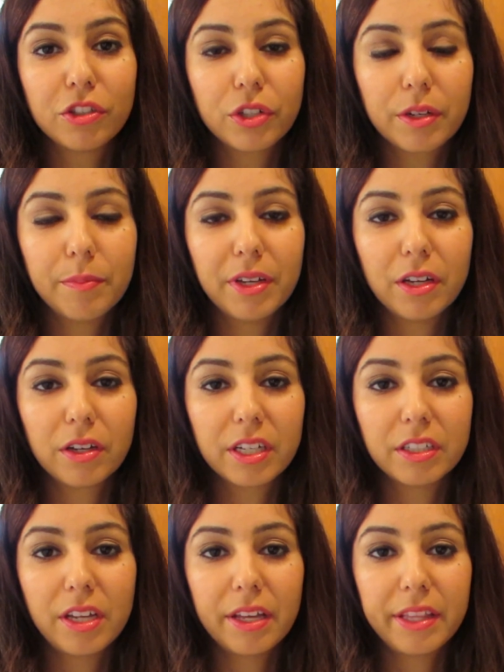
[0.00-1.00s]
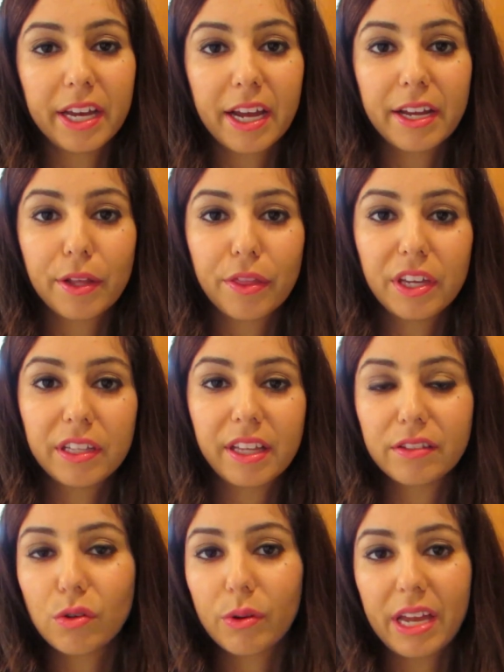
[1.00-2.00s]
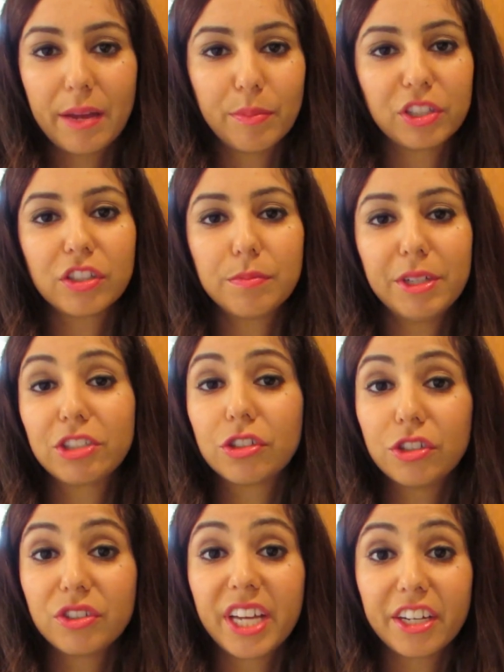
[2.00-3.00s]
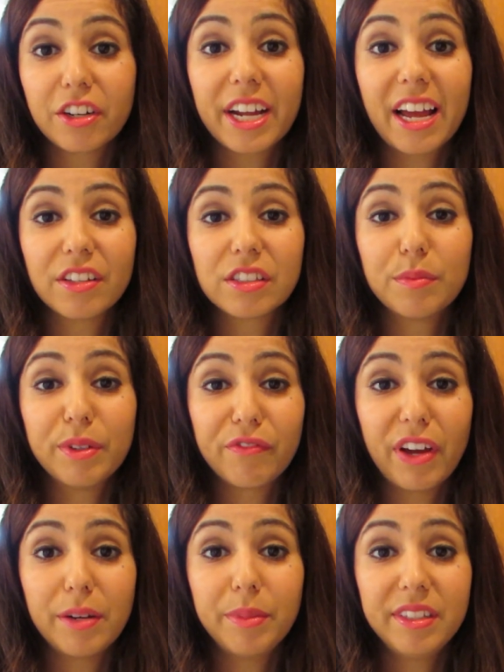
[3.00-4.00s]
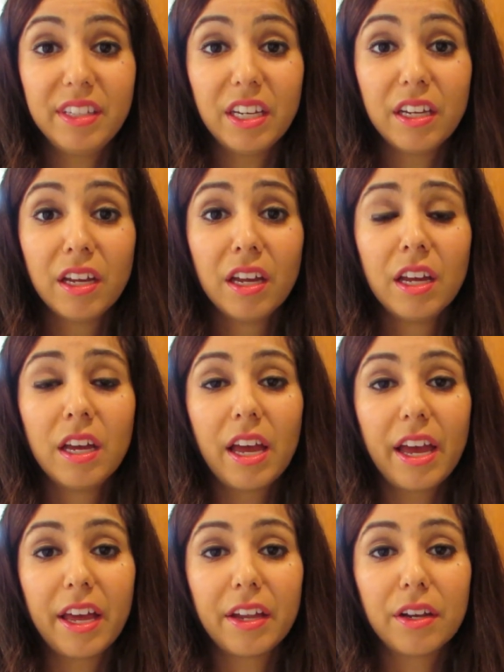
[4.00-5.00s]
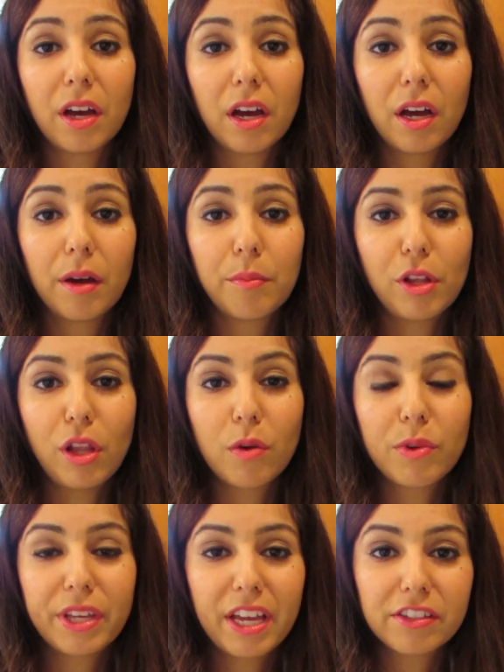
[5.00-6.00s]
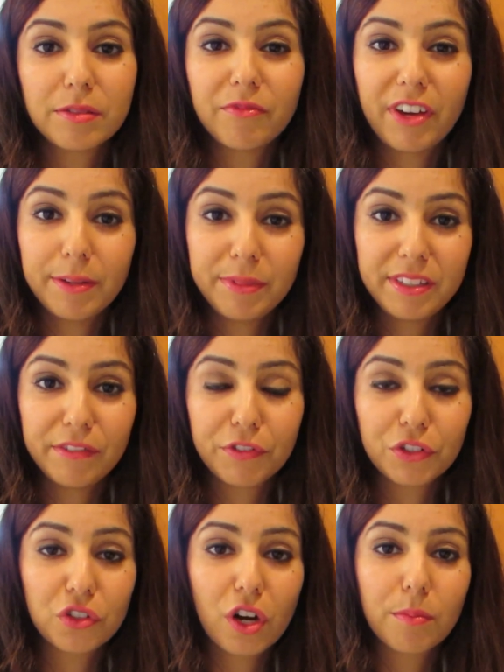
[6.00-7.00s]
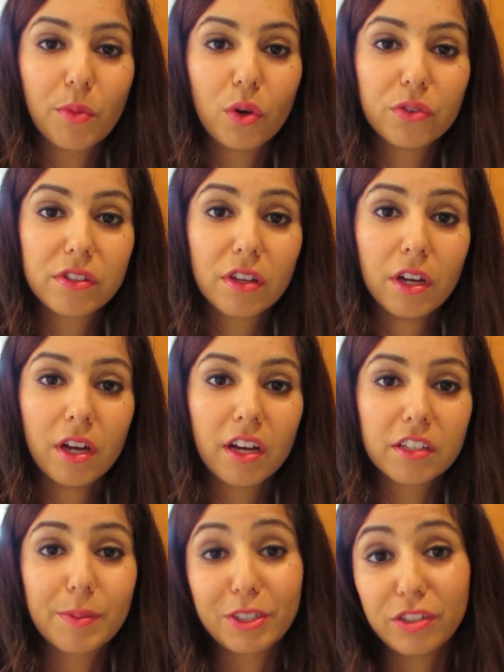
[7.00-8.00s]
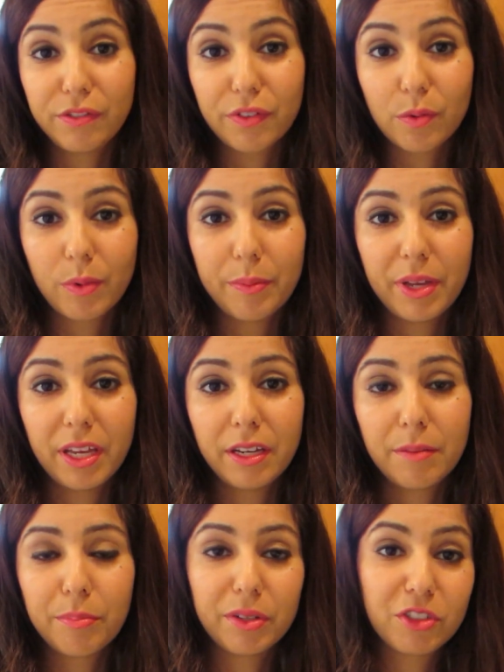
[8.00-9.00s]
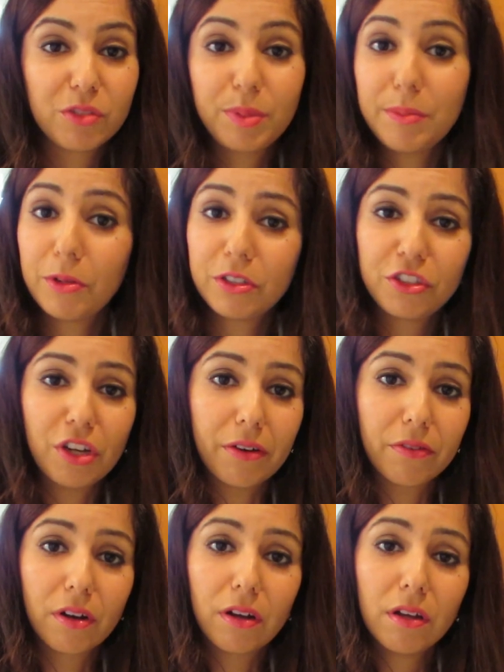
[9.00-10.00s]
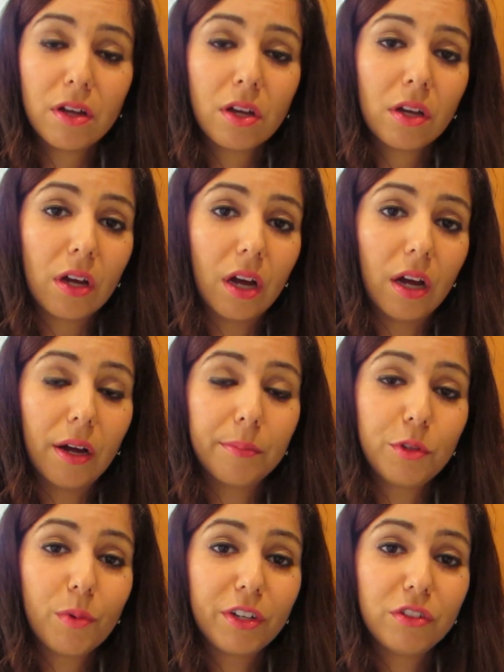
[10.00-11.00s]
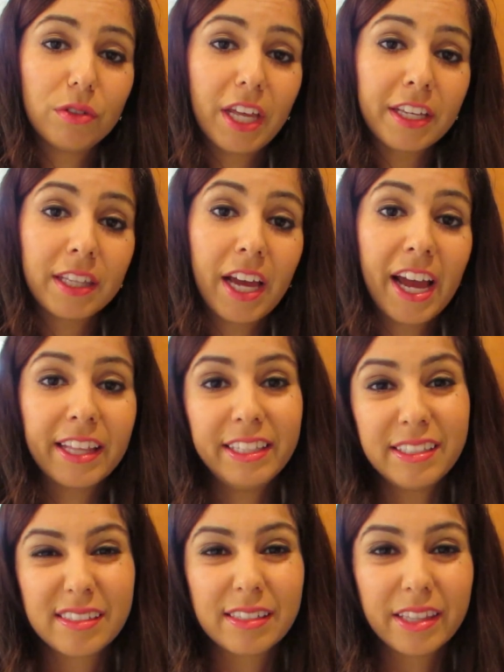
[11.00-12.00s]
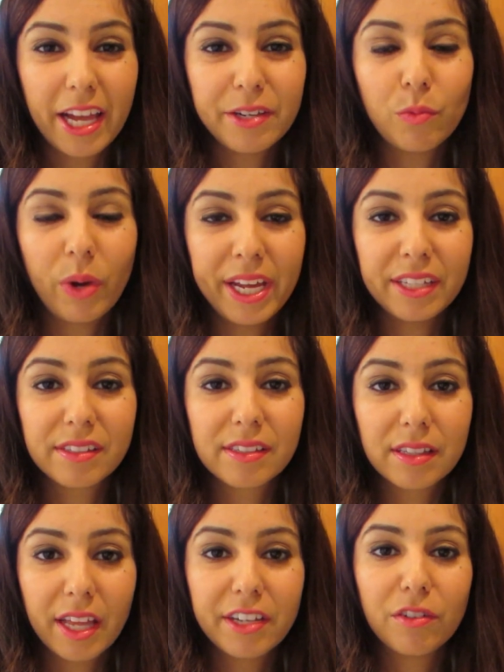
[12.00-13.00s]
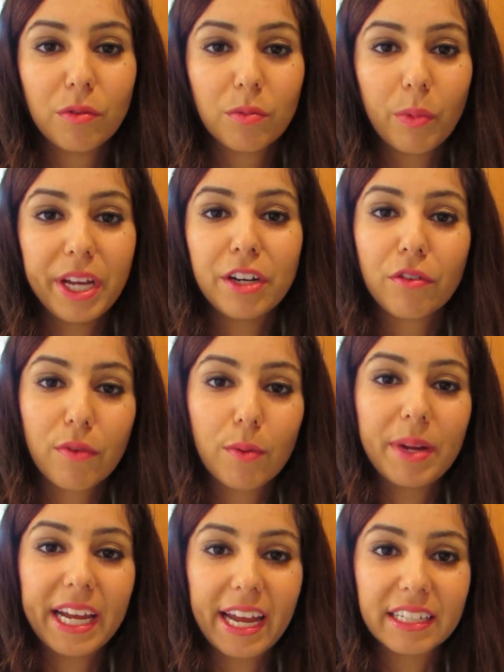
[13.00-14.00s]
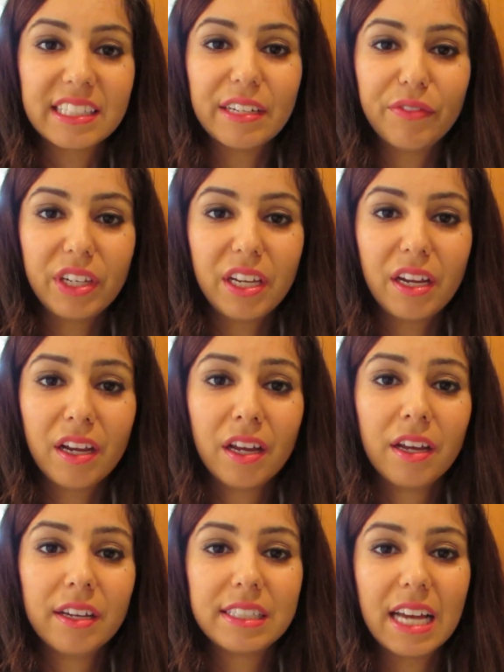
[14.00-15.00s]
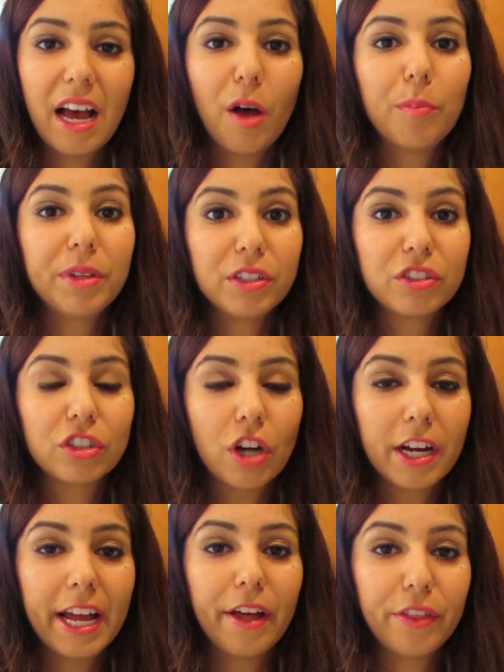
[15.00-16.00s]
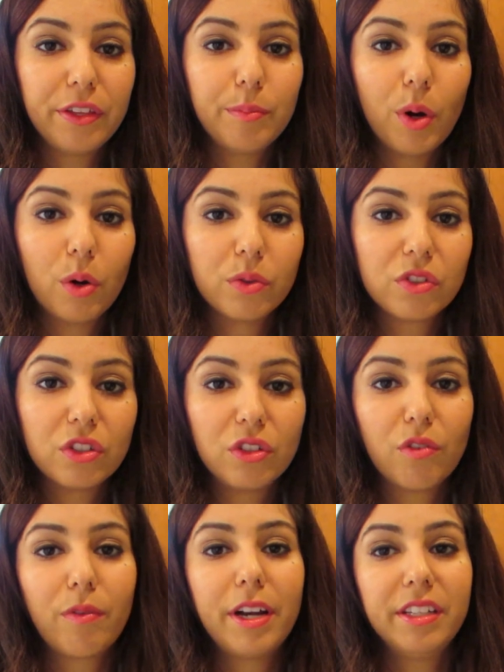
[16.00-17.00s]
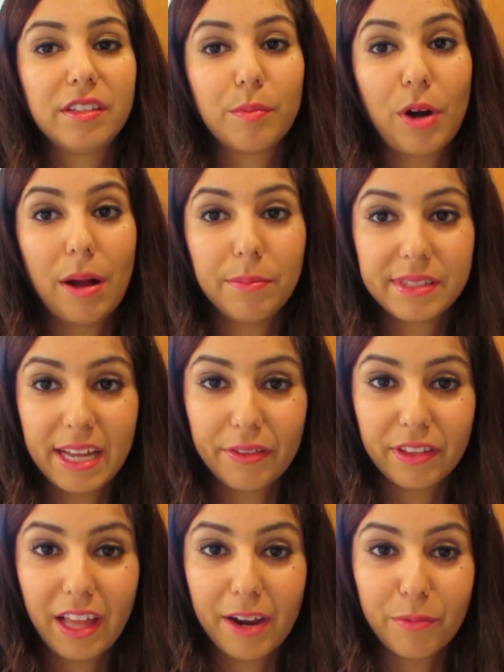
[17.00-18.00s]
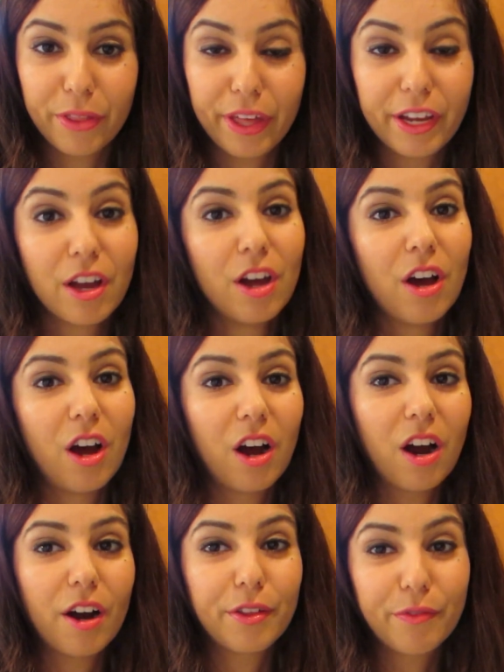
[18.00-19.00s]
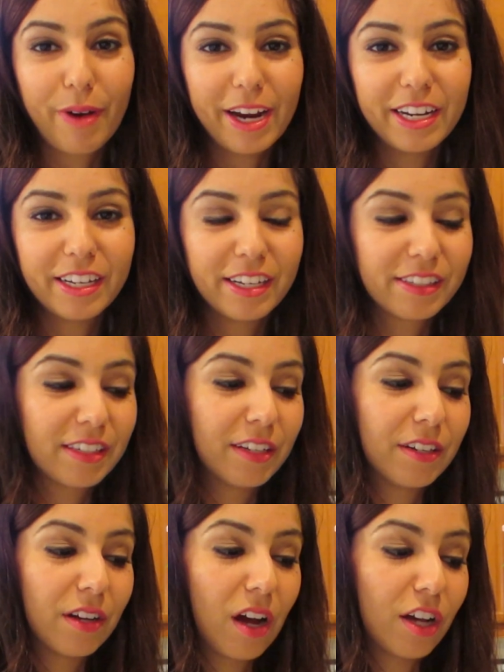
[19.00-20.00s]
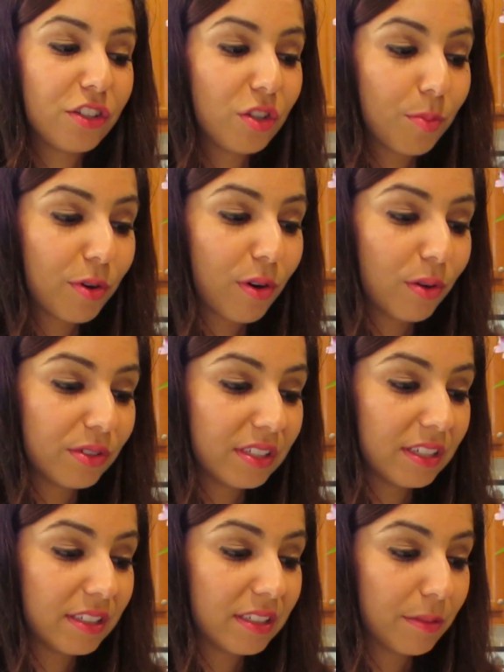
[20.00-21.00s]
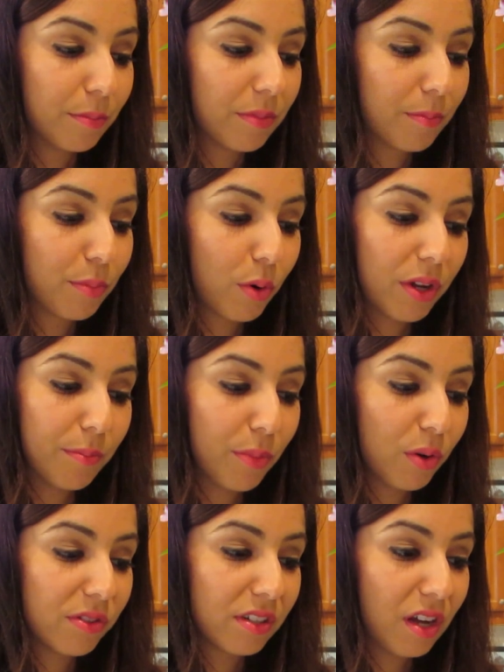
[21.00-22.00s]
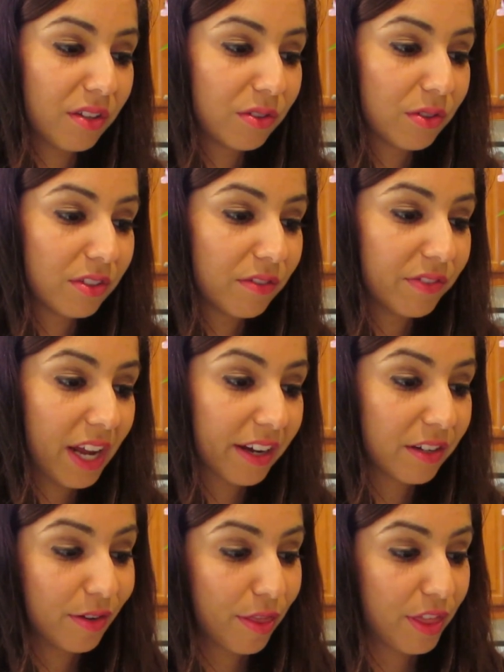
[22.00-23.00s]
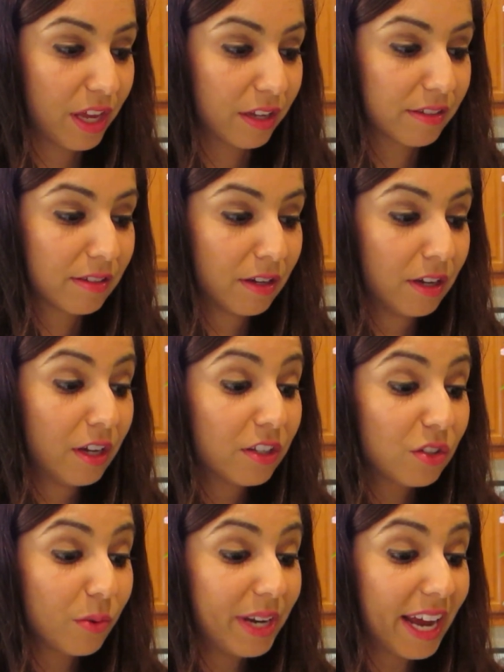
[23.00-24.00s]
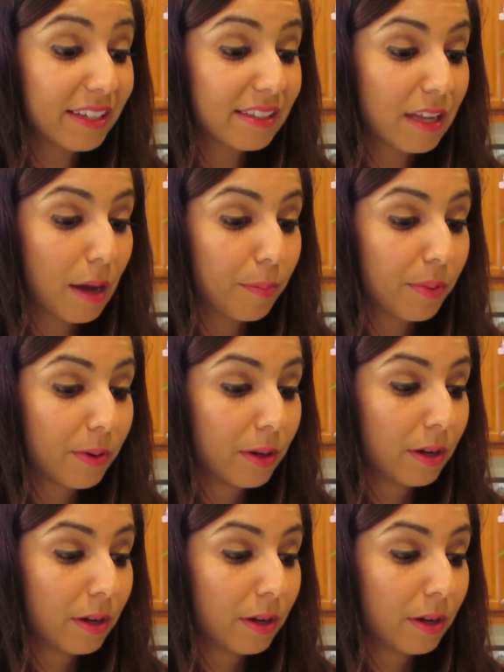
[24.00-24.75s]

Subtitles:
to drink milk and that kind of thing, that's okay, but just make sure you get your calcium and vitamin D. And along with calcium and vitamin D for strong bones, especially for women, but just people in general, you want to do like at least lightweight aerobic activity to help build strong, healthy bones so you don't run into problems down the line with like arthritis and osteoporosis and broken bones and all sorts of not good things. So next up